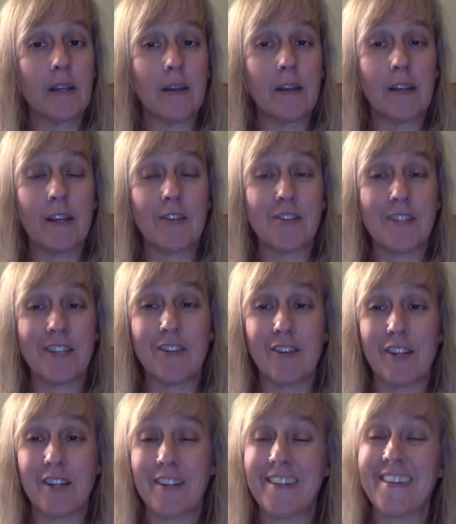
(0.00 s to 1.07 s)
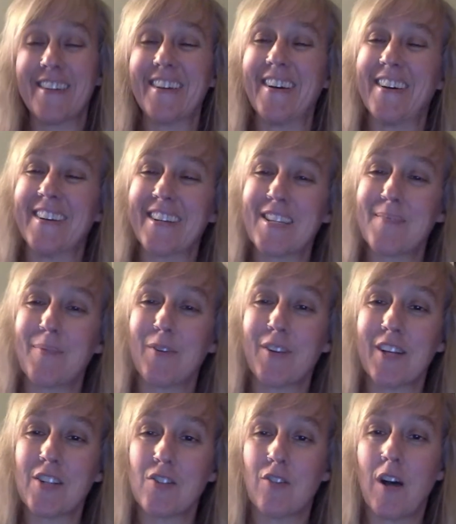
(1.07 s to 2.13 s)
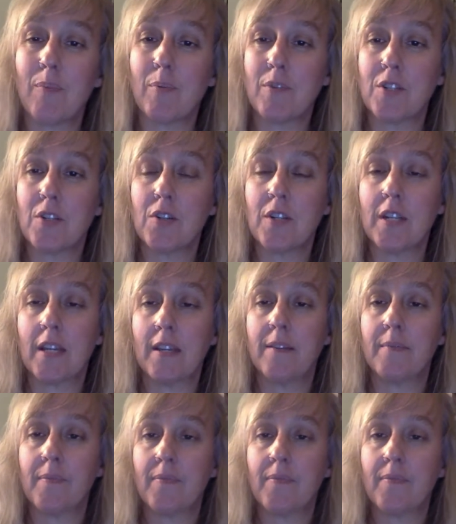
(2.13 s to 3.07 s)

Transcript: here's an er uh, experiential opportunity.